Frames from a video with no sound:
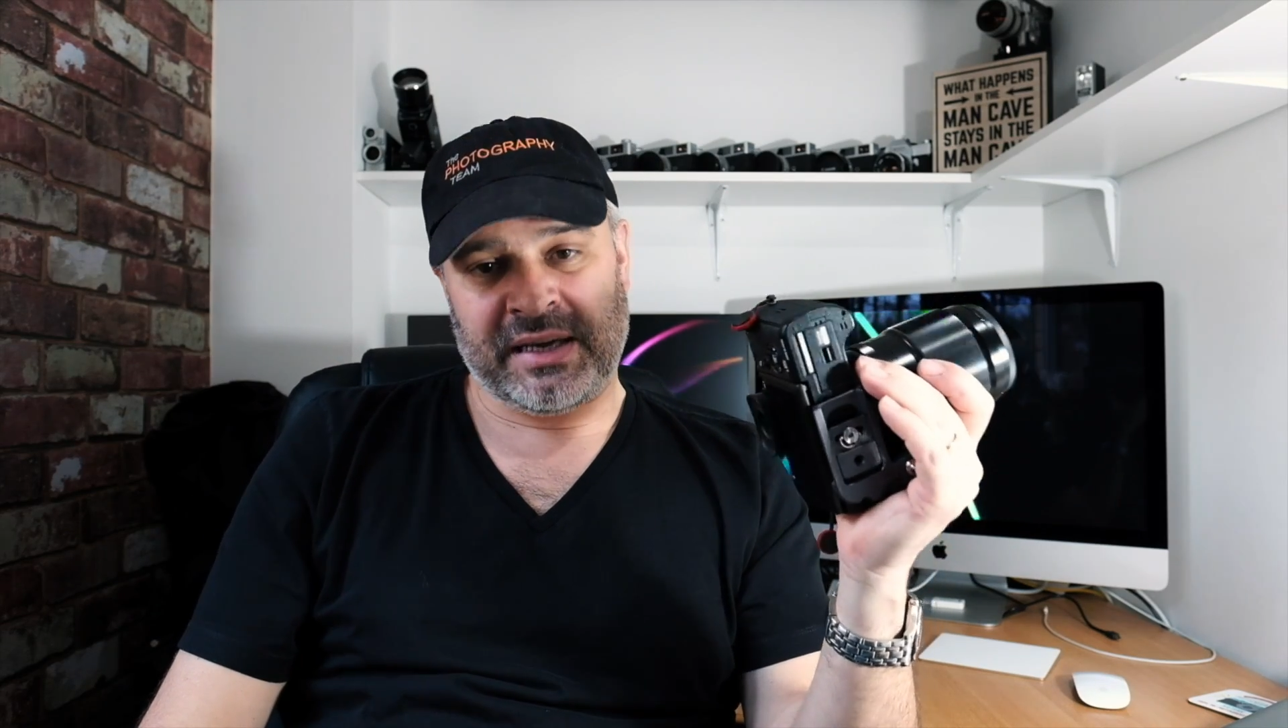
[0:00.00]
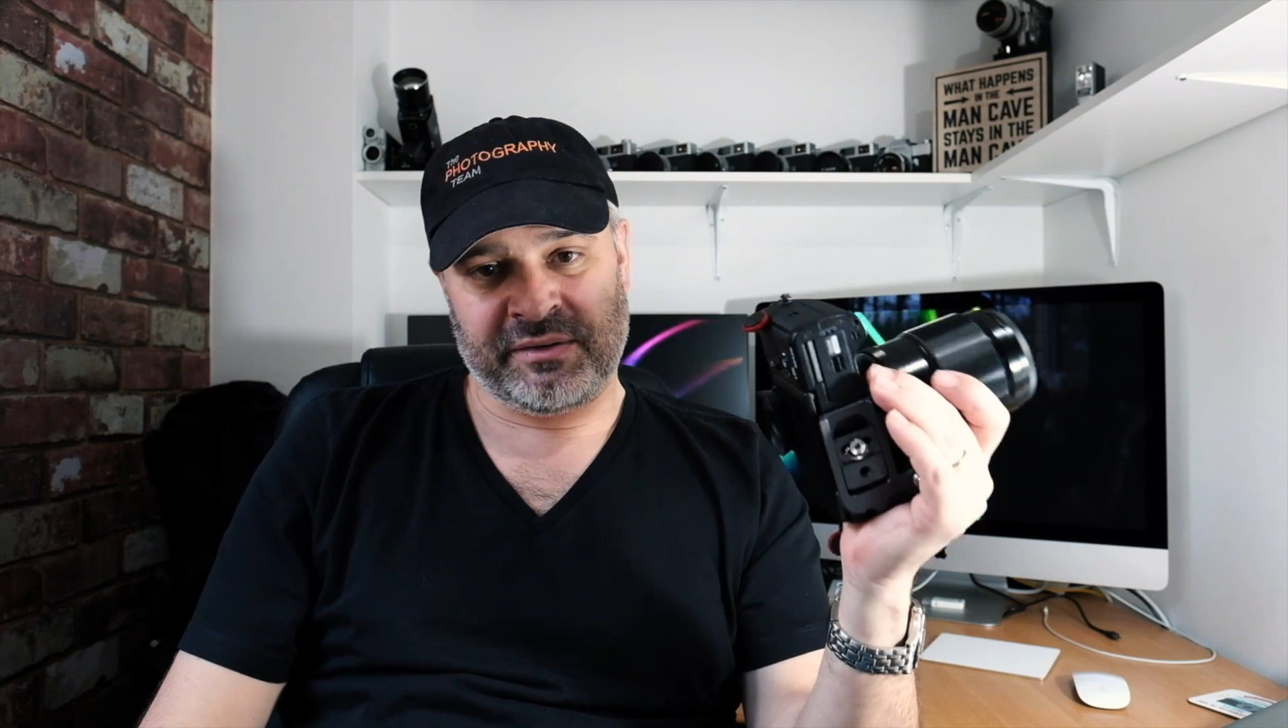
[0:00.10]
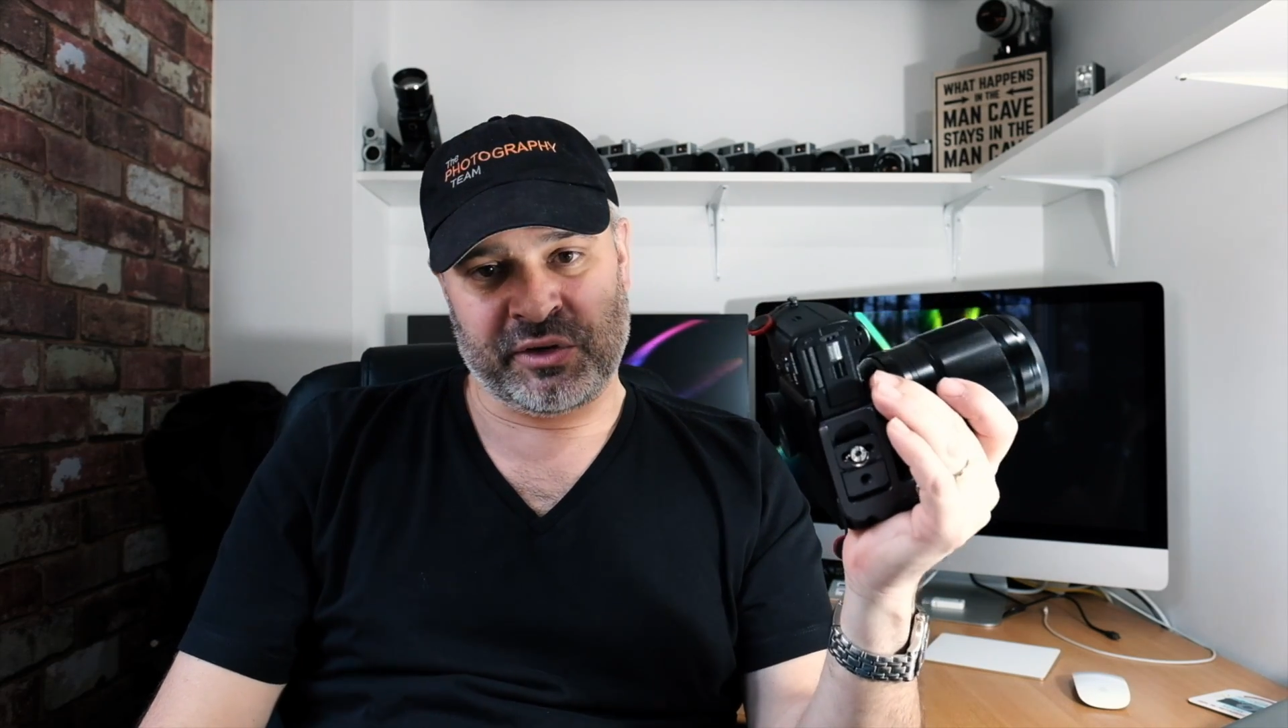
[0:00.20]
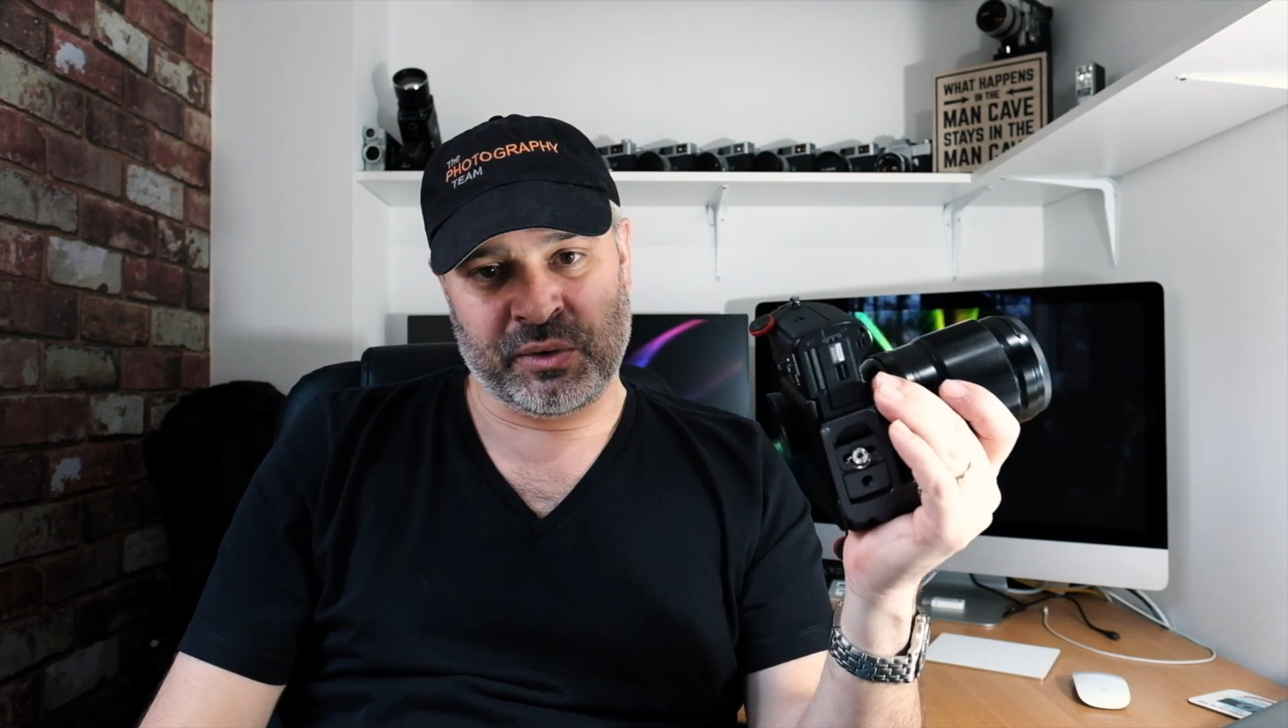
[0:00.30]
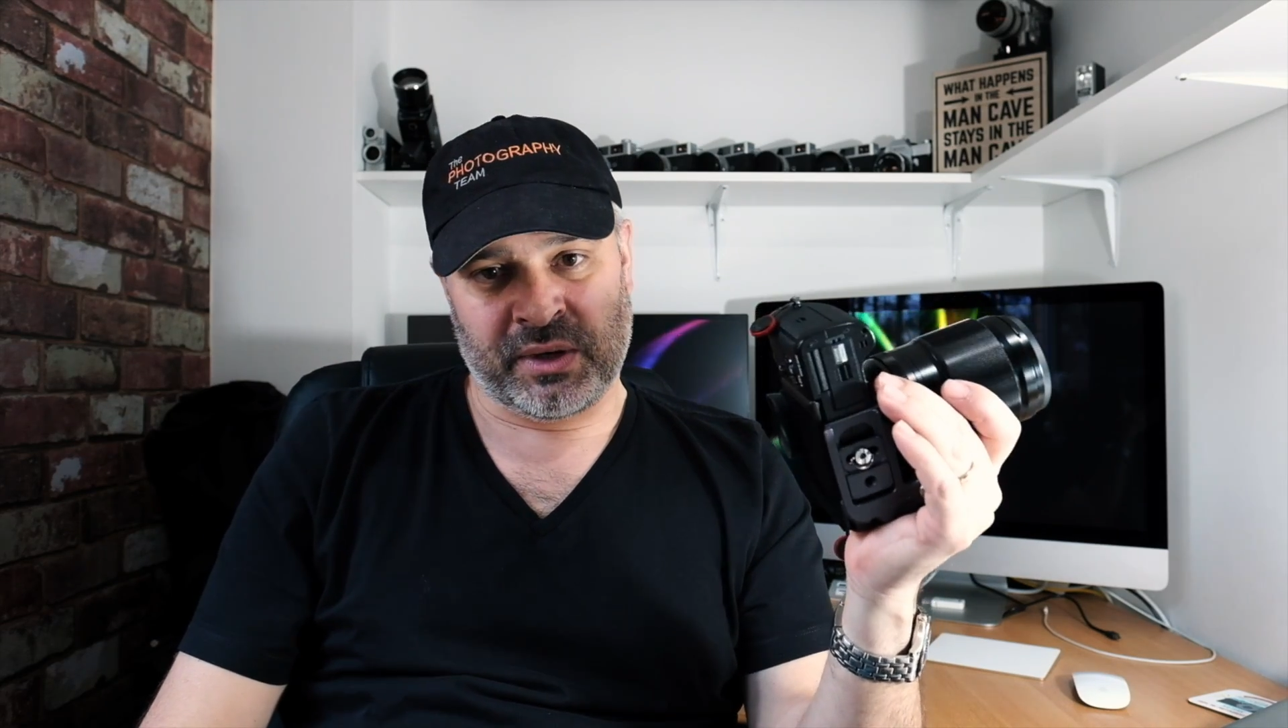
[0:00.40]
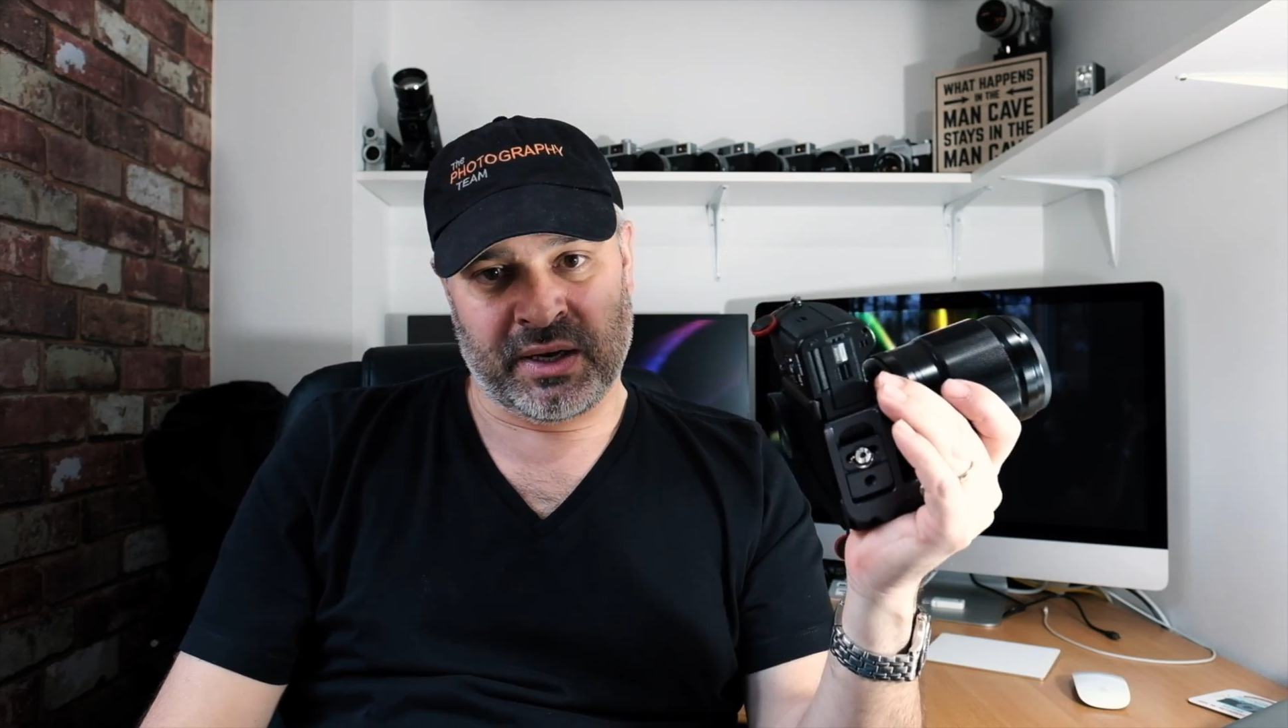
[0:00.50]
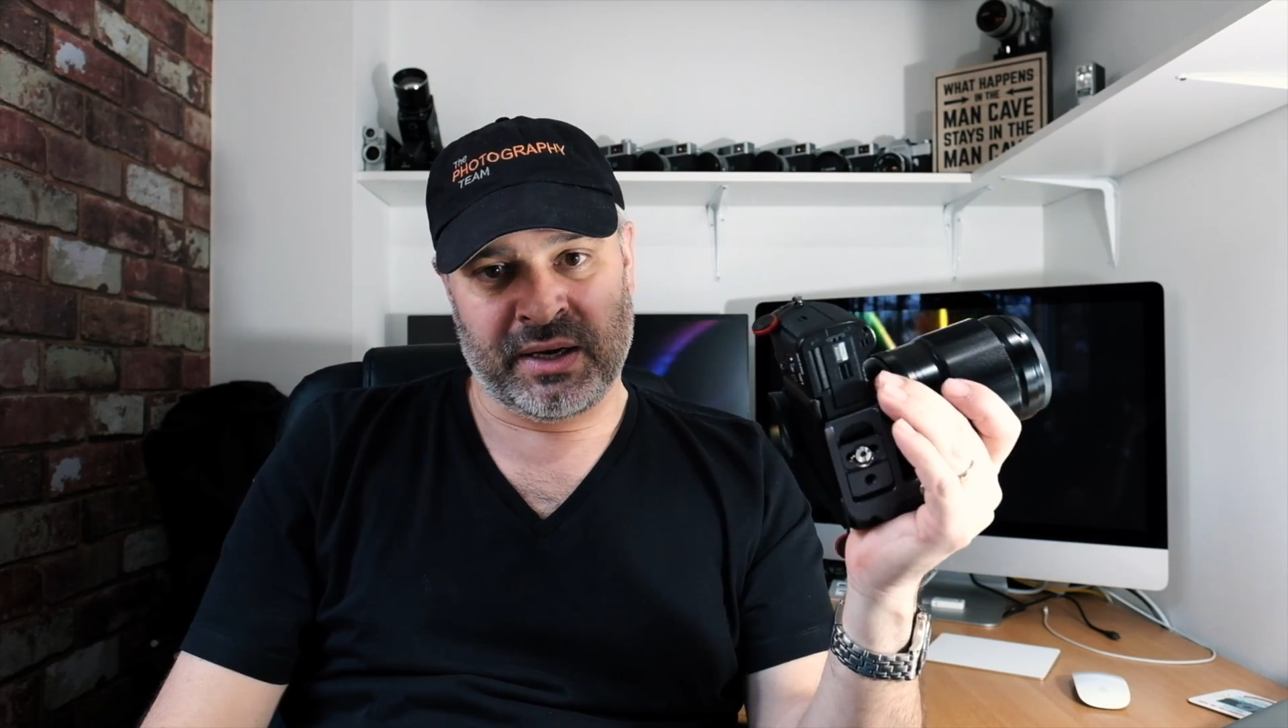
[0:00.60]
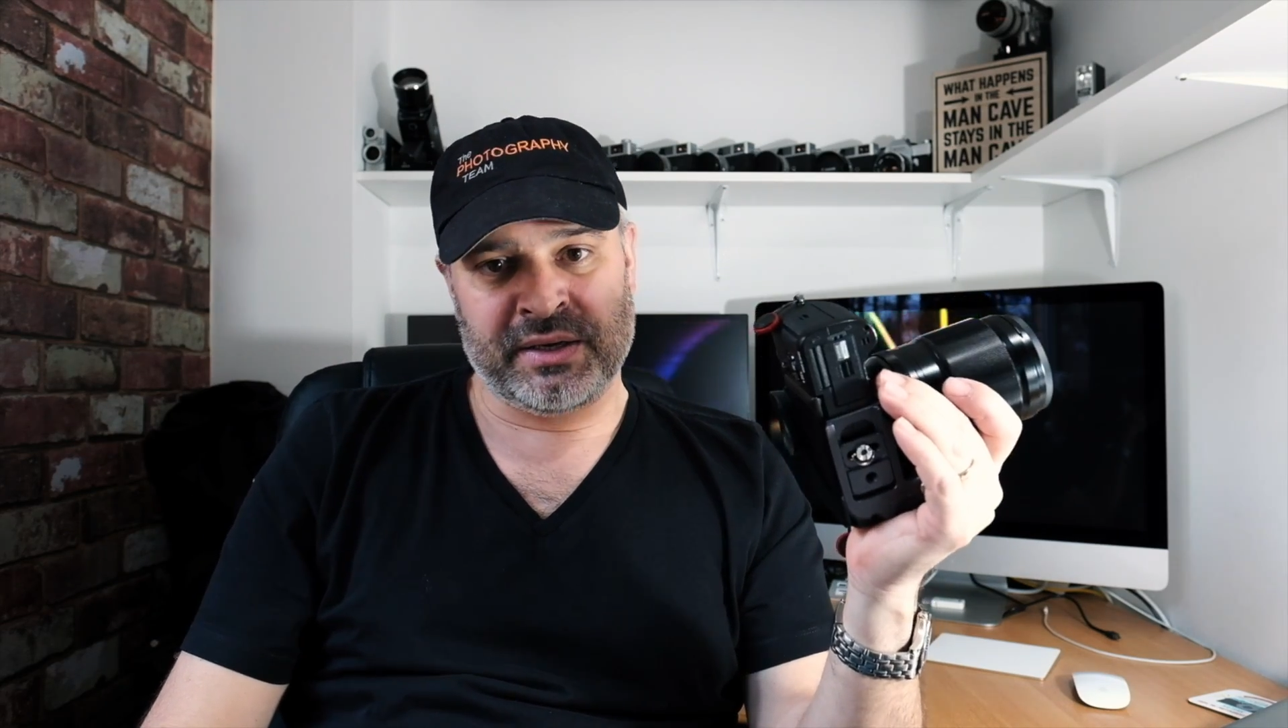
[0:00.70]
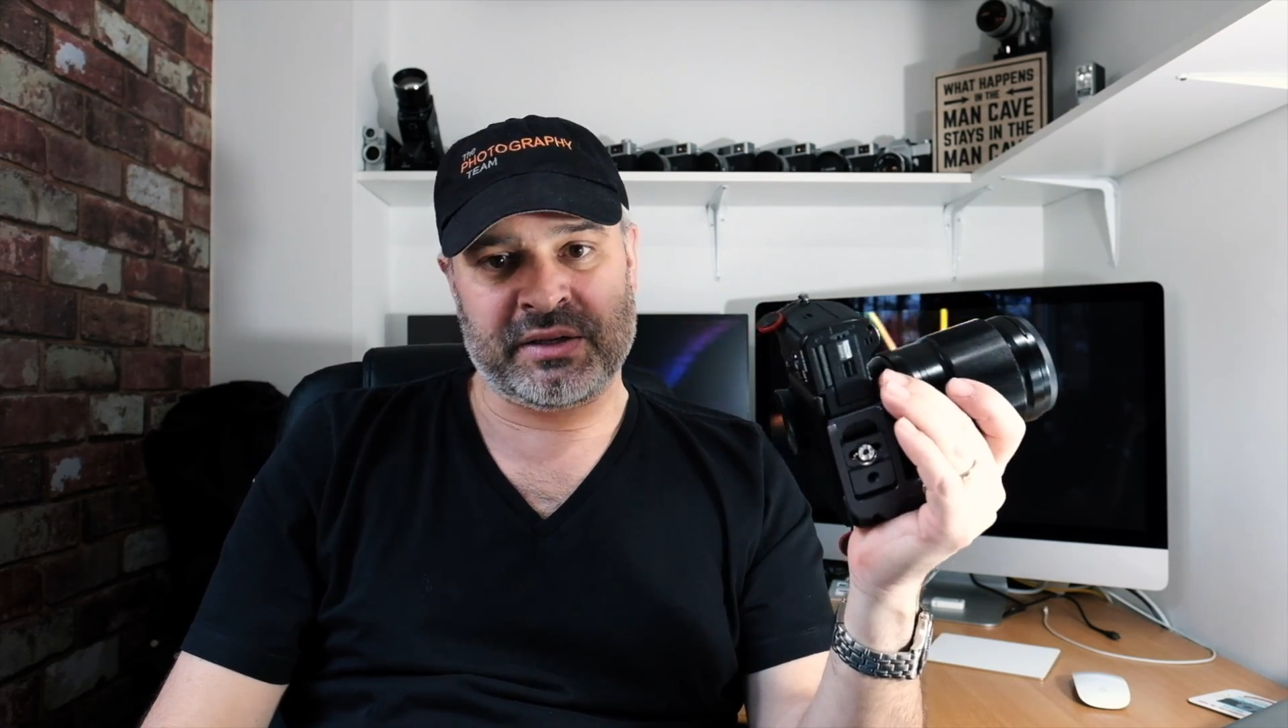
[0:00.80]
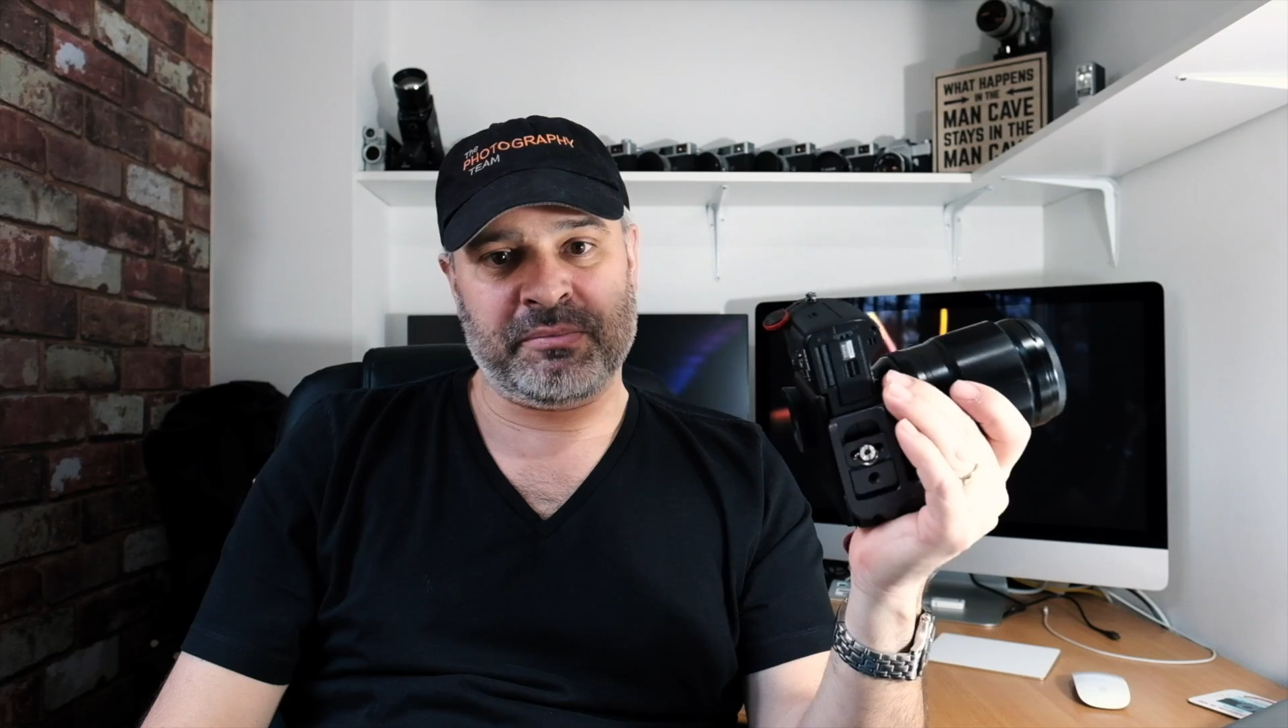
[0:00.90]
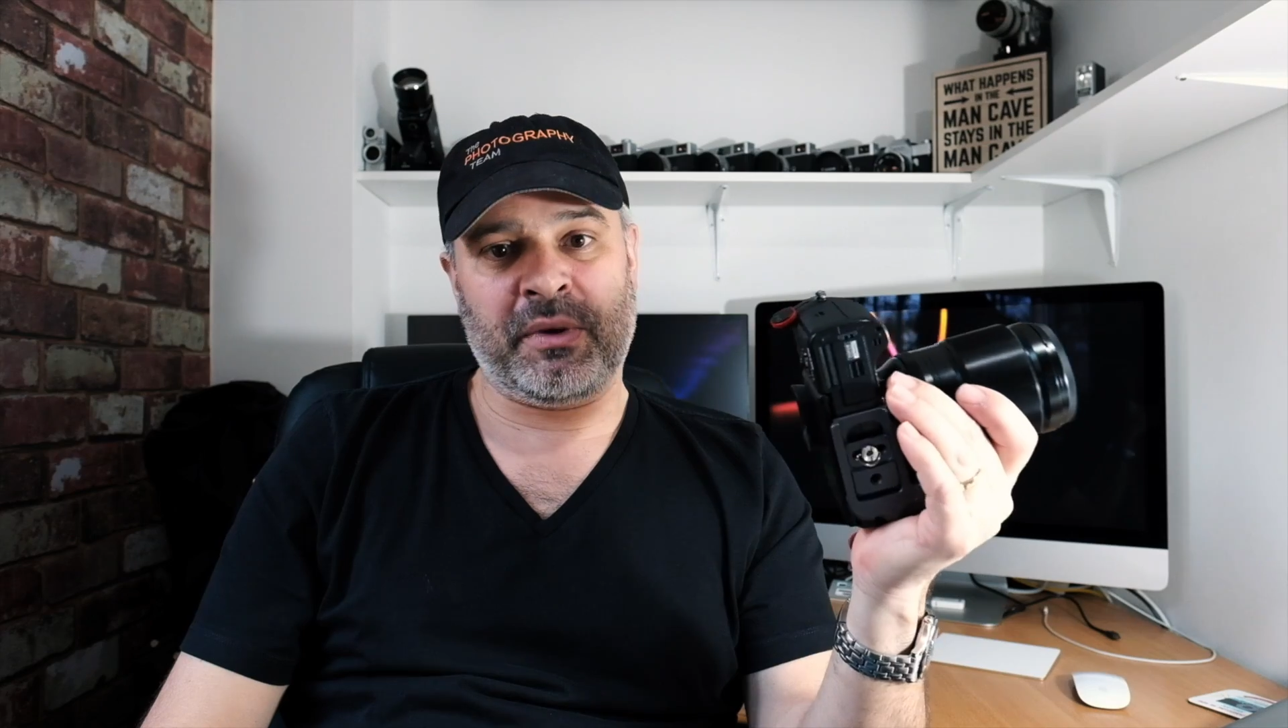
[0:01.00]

have dual cards,